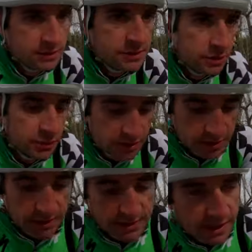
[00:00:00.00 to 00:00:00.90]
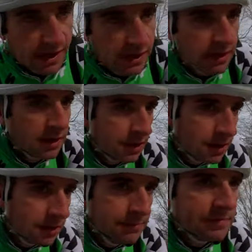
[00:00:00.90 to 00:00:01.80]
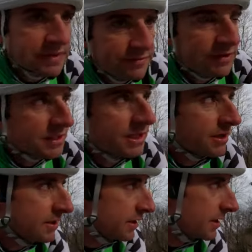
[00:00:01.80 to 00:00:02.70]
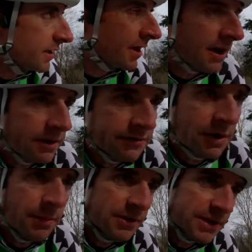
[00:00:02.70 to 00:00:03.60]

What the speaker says: Super solid day. Feels good to have a couple